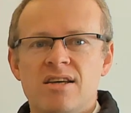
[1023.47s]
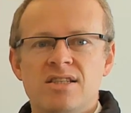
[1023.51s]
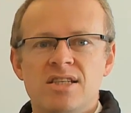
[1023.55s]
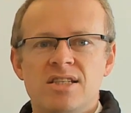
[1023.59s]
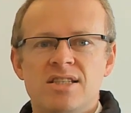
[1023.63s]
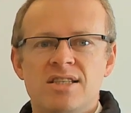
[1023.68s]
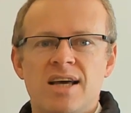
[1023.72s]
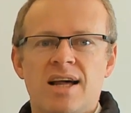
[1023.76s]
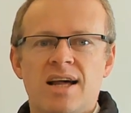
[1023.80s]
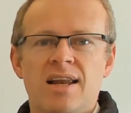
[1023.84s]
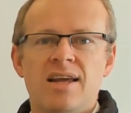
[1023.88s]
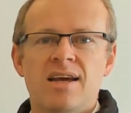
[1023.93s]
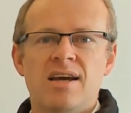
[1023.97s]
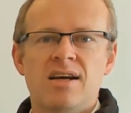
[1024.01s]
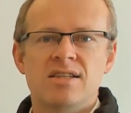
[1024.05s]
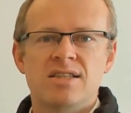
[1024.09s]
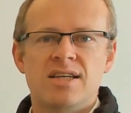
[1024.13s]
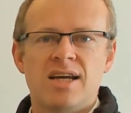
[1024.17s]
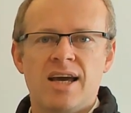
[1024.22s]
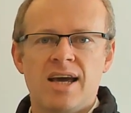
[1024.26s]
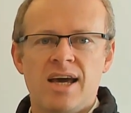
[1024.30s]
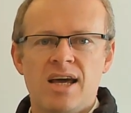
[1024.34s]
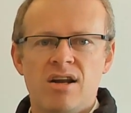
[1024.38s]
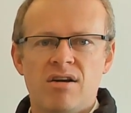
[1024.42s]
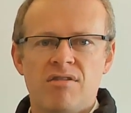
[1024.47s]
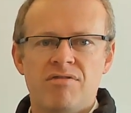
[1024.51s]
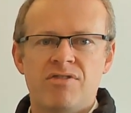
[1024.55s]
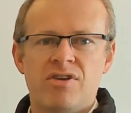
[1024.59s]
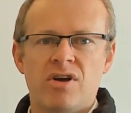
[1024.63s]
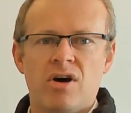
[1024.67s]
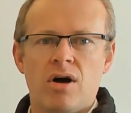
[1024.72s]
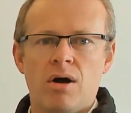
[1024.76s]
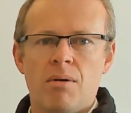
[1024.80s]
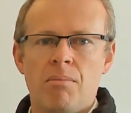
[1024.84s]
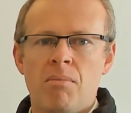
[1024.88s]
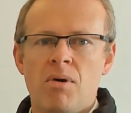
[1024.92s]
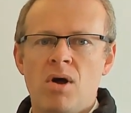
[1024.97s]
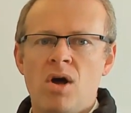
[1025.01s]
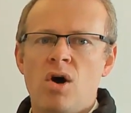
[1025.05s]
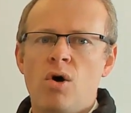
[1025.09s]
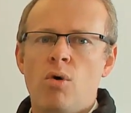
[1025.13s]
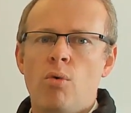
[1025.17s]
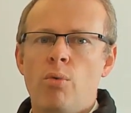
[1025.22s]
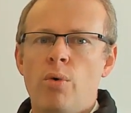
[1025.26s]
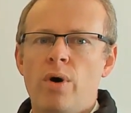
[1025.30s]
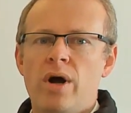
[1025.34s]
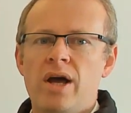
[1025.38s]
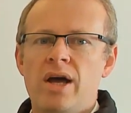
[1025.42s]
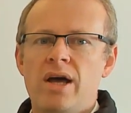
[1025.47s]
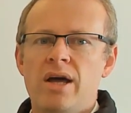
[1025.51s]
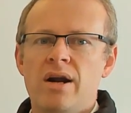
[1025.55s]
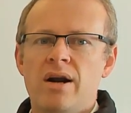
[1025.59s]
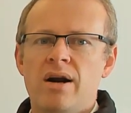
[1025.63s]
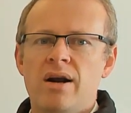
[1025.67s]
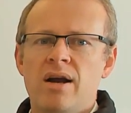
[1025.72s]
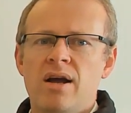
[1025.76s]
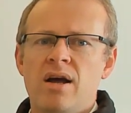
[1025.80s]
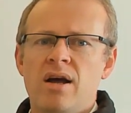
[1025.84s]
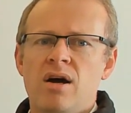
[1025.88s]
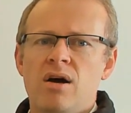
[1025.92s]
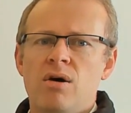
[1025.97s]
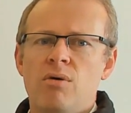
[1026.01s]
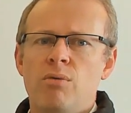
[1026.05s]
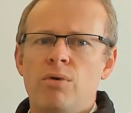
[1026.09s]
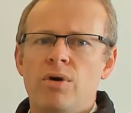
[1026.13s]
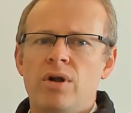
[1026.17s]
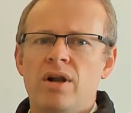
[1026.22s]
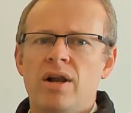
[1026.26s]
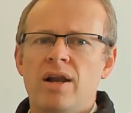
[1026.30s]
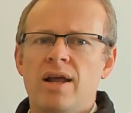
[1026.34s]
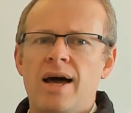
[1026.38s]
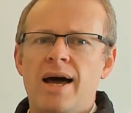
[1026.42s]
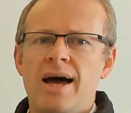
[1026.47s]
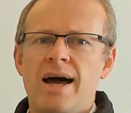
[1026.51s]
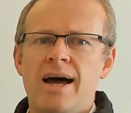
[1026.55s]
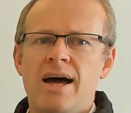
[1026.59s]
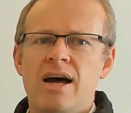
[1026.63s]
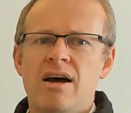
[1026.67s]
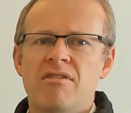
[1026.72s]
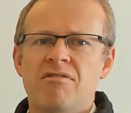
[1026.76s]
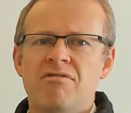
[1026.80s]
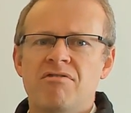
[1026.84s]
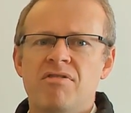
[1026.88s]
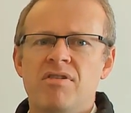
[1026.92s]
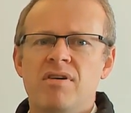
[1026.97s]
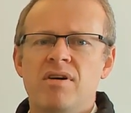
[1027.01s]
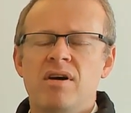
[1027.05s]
telling us ahead of time where we'll have